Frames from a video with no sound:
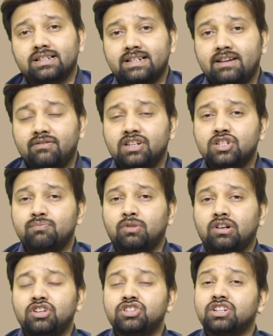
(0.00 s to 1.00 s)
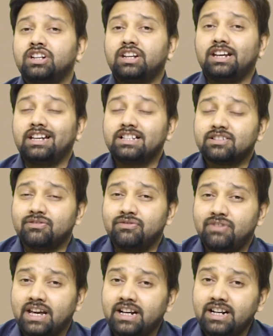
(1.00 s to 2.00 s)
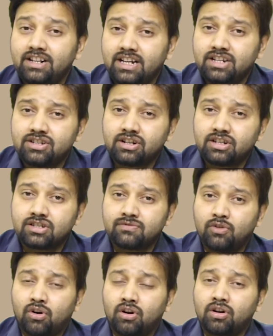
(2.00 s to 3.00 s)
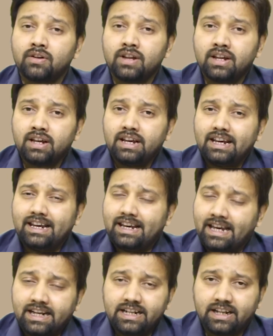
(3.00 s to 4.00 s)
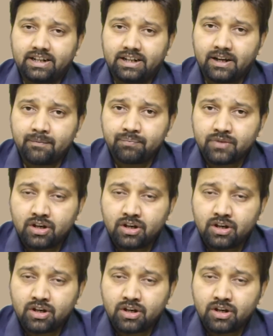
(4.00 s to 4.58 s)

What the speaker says: Sewage pollution is very dangerous for any area.